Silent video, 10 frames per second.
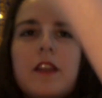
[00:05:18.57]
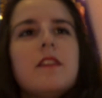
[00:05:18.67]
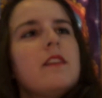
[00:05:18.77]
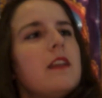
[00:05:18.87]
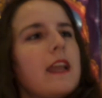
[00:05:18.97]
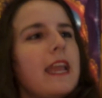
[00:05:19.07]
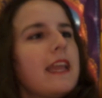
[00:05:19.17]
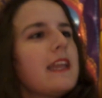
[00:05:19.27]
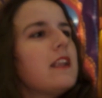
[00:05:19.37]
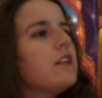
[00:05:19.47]
can see, I
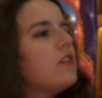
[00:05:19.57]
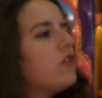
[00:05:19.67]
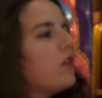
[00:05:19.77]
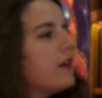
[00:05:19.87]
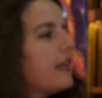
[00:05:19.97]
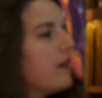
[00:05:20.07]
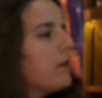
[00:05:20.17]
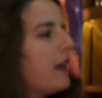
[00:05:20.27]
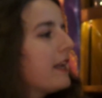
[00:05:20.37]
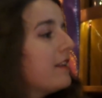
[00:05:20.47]
can't get it to show on
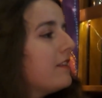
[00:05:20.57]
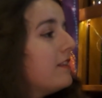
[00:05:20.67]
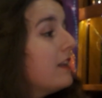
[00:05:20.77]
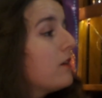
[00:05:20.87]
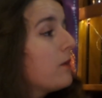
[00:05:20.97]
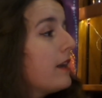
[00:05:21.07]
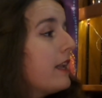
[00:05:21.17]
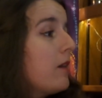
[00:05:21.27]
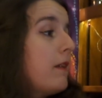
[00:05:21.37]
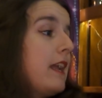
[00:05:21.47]
camera. I can see it right
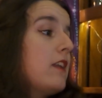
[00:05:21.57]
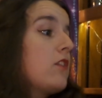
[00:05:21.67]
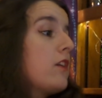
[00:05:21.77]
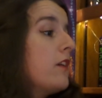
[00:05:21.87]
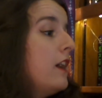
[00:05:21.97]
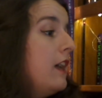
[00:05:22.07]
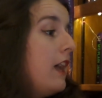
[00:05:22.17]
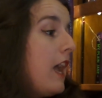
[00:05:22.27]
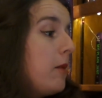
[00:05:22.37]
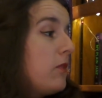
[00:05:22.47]
now. My hands are
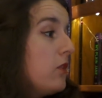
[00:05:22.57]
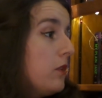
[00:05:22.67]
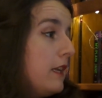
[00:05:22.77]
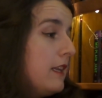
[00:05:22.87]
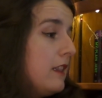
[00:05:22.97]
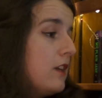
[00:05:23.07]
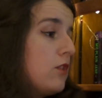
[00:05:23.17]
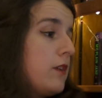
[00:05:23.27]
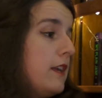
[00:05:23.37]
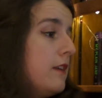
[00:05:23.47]
absolutely
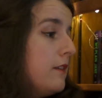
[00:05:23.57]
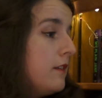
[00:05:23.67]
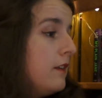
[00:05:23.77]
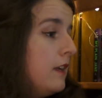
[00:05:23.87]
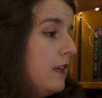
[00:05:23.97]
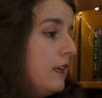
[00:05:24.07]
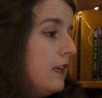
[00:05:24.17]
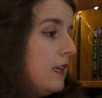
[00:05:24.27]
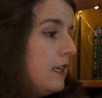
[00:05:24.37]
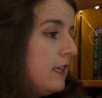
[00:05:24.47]
glittery.
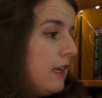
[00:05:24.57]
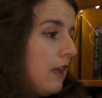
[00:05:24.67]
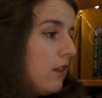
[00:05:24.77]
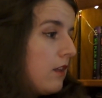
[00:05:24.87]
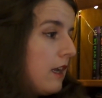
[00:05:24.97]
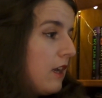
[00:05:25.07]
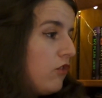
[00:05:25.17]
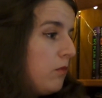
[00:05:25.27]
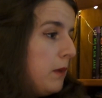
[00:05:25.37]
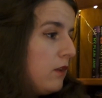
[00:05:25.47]
I look like I
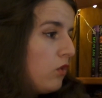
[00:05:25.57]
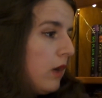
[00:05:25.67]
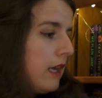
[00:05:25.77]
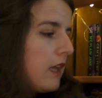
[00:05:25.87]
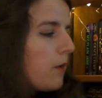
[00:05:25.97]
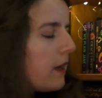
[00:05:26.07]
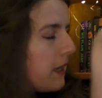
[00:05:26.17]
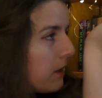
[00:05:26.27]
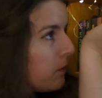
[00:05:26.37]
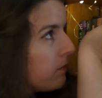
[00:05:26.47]
should be in Twilight right
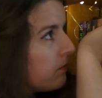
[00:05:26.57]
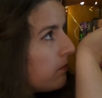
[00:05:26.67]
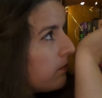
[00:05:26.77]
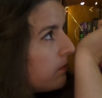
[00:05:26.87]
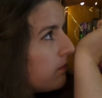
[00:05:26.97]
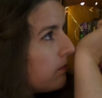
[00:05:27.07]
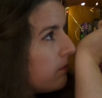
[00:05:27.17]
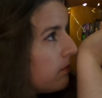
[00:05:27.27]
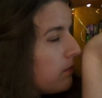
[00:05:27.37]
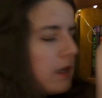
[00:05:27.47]
now.
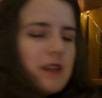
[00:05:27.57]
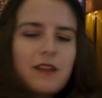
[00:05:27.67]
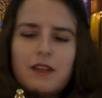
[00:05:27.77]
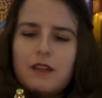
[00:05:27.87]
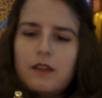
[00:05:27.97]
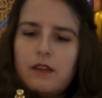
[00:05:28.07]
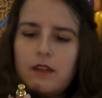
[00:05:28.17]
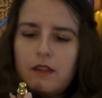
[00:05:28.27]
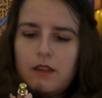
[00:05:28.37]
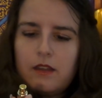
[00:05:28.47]
But,
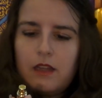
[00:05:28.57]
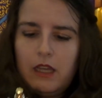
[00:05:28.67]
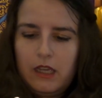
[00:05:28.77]
uh...